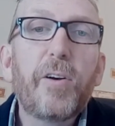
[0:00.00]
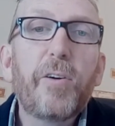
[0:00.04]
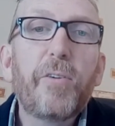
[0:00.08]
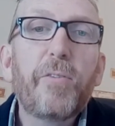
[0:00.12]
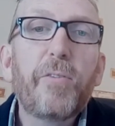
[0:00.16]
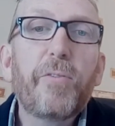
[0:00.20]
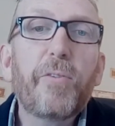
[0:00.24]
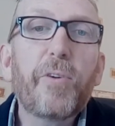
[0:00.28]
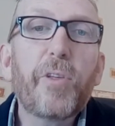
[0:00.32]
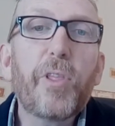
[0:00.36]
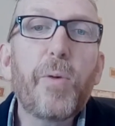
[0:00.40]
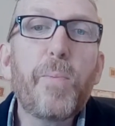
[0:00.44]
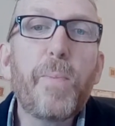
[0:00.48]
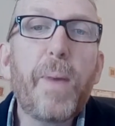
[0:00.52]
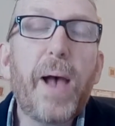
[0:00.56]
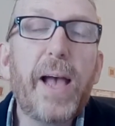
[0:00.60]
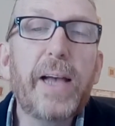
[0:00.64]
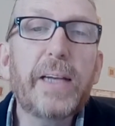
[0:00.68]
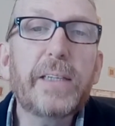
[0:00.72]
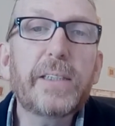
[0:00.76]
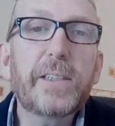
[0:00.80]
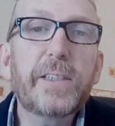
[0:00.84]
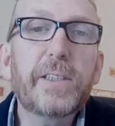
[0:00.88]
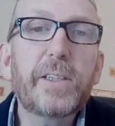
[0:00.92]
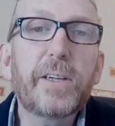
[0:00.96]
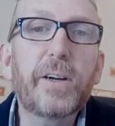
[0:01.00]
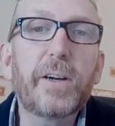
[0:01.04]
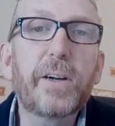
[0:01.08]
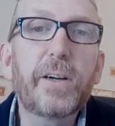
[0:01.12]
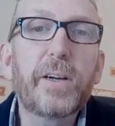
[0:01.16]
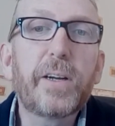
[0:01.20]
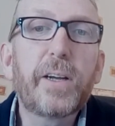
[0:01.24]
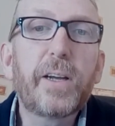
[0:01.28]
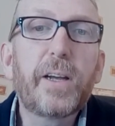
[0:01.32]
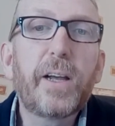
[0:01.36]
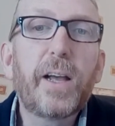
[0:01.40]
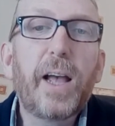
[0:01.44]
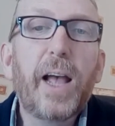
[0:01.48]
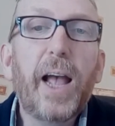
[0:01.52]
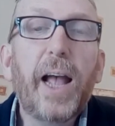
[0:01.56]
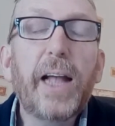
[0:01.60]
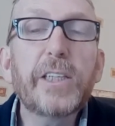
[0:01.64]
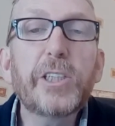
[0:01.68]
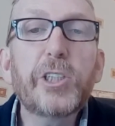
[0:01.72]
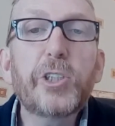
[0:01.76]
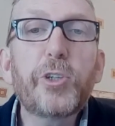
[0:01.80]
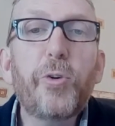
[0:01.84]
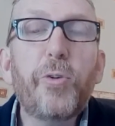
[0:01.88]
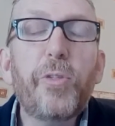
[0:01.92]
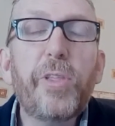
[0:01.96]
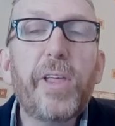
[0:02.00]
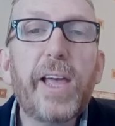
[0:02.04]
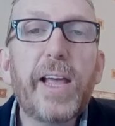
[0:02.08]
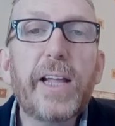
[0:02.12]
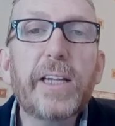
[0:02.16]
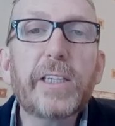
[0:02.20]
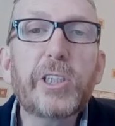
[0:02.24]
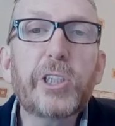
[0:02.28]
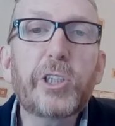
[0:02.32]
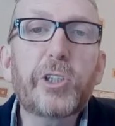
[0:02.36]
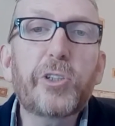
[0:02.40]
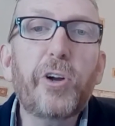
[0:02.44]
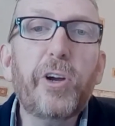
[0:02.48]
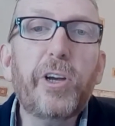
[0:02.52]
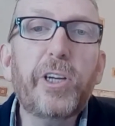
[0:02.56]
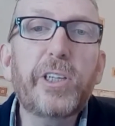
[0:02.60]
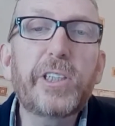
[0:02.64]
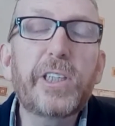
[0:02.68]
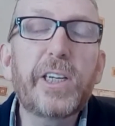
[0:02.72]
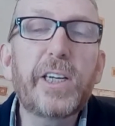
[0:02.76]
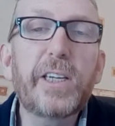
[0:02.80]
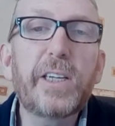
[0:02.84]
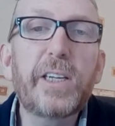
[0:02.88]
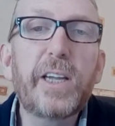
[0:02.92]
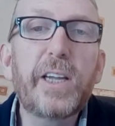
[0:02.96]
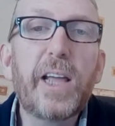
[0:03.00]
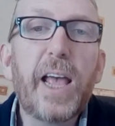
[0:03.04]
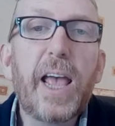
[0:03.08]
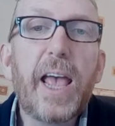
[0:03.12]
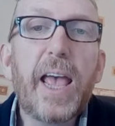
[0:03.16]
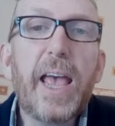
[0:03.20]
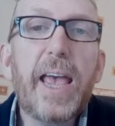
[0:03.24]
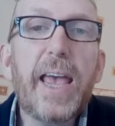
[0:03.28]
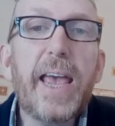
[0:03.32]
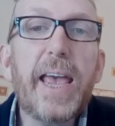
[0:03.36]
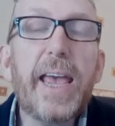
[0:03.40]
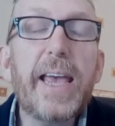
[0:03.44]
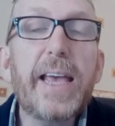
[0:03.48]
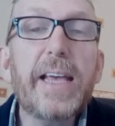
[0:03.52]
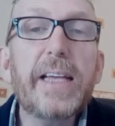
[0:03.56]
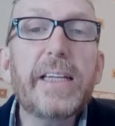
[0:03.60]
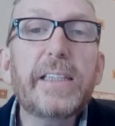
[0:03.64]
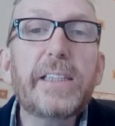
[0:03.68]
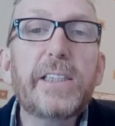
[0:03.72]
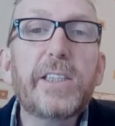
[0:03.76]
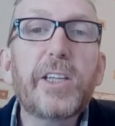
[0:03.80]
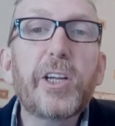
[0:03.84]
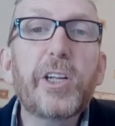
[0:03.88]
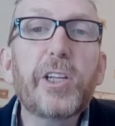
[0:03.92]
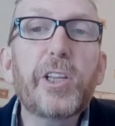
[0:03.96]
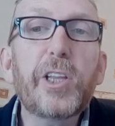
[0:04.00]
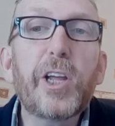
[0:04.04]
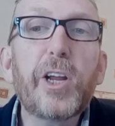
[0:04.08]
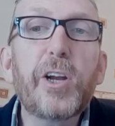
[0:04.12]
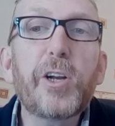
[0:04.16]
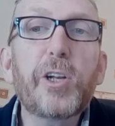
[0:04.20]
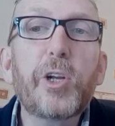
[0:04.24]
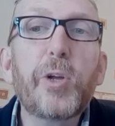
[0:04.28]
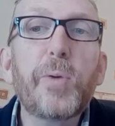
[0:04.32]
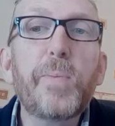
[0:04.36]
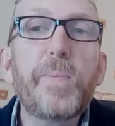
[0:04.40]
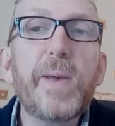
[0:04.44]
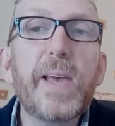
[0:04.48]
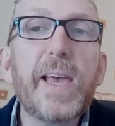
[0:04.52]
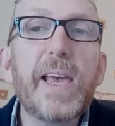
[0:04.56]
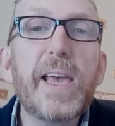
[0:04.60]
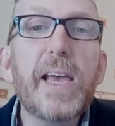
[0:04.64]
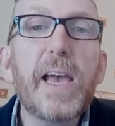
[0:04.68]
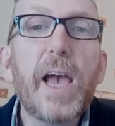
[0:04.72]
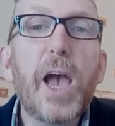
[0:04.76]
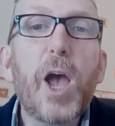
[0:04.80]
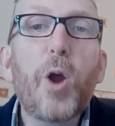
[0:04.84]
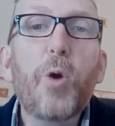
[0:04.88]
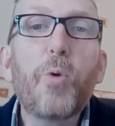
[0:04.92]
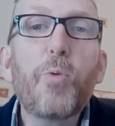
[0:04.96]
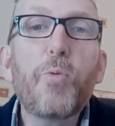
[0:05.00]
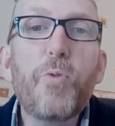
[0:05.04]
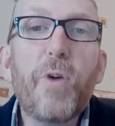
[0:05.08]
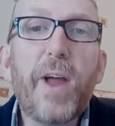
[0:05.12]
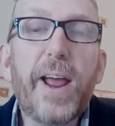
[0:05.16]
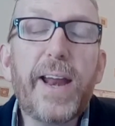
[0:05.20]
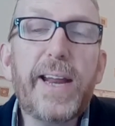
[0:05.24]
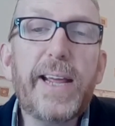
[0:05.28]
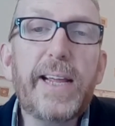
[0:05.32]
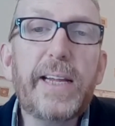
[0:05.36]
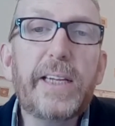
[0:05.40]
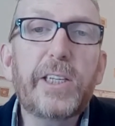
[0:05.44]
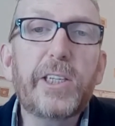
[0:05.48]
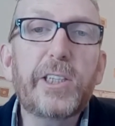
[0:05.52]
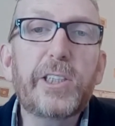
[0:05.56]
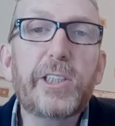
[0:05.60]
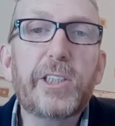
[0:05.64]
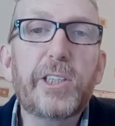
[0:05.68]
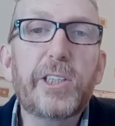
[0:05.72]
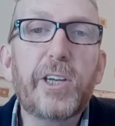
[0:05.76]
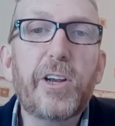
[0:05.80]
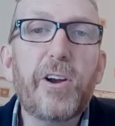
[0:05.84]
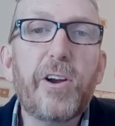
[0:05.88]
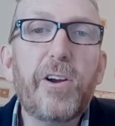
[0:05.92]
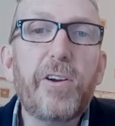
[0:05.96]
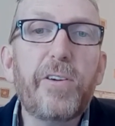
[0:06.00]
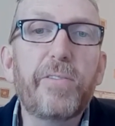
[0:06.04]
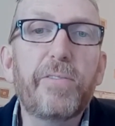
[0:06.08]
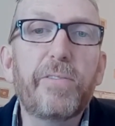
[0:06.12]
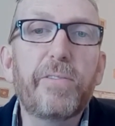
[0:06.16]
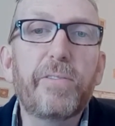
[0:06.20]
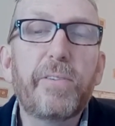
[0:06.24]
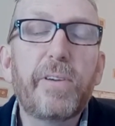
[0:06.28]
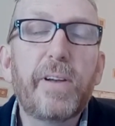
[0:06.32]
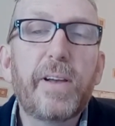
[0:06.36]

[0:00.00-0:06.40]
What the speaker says: for the master. And so the instruction is that they're to be ready to serve.